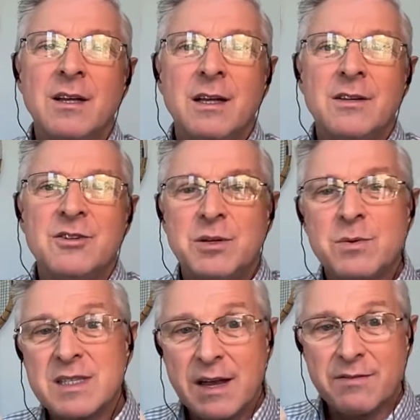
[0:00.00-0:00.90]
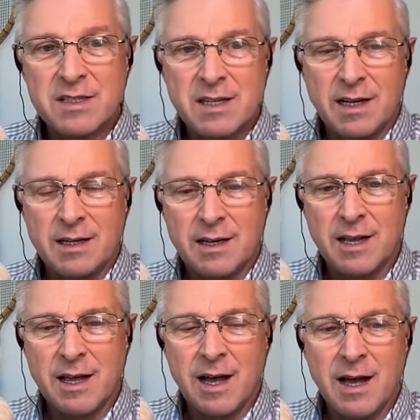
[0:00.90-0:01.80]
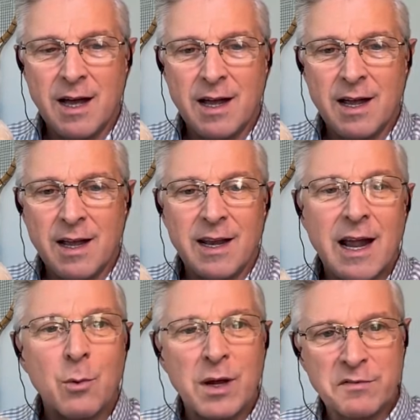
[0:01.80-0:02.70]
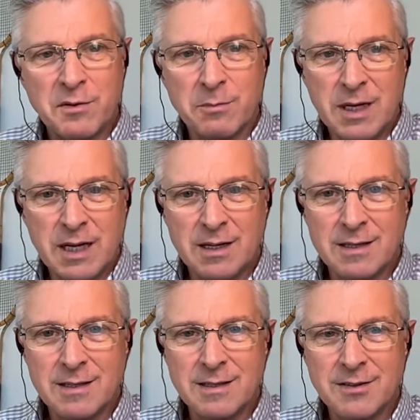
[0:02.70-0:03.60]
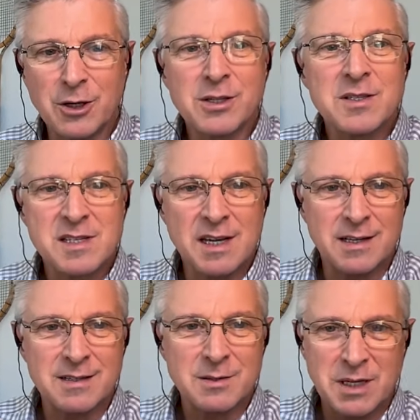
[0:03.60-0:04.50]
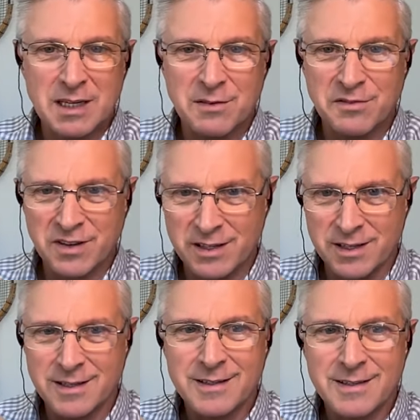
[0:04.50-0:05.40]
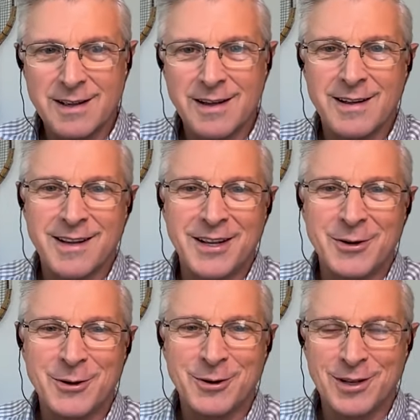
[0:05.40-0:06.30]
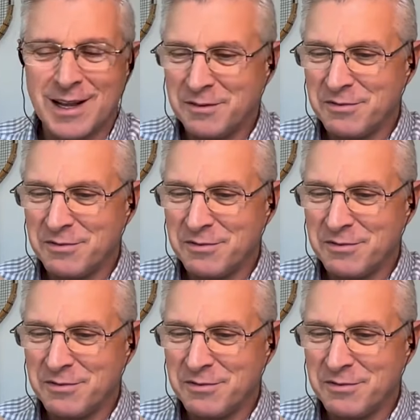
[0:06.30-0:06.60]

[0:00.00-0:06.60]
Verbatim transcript: she was devastated, and I went from being the good son to being the villain in her life.